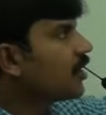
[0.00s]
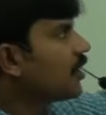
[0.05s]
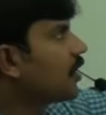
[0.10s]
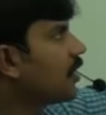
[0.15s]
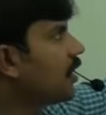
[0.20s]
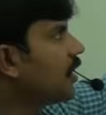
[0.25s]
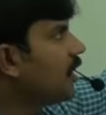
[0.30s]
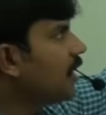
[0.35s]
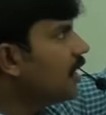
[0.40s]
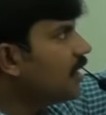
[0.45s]

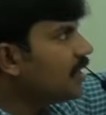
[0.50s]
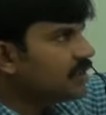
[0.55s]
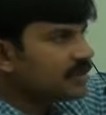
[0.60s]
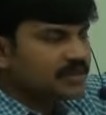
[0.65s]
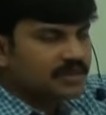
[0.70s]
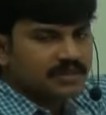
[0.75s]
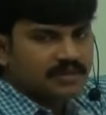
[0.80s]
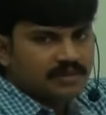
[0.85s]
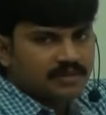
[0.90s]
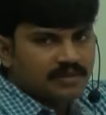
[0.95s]

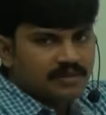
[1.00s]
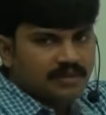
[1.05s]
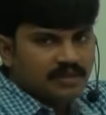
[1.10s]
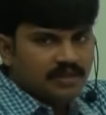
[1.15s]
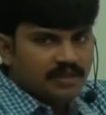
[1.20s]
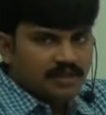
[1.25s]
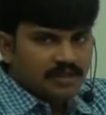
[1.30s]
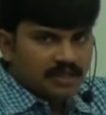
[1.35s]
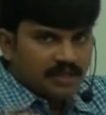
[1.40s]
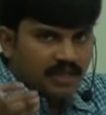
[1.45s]
Creates
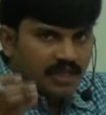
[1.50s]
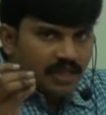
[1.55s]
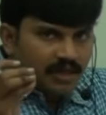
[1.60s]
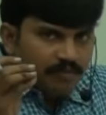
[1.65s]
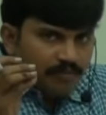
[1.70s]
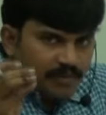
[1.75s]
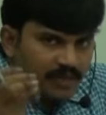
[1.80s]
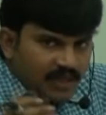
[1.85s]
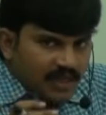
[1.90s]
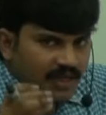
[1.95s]
an
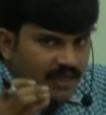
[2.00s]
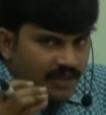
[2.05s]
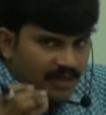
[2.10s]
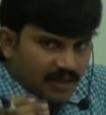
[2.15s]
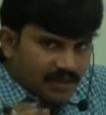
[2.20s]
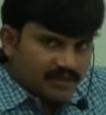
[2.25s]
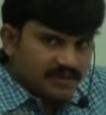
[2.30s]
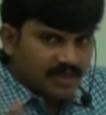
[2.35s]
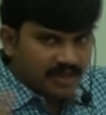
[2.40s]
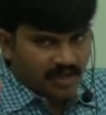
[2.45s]
empty
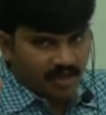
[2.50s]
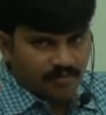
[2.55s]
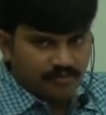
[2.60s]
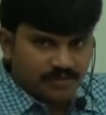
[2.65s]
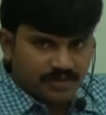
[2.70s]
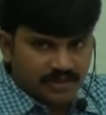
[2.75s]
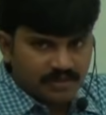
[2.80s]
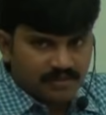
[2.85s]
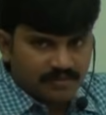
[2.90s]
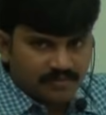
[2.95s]
tree set
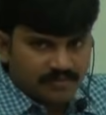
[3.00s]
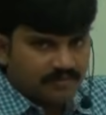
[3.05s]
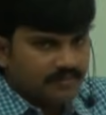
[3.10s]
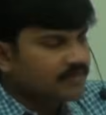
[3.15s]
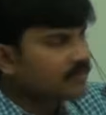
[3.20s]
object.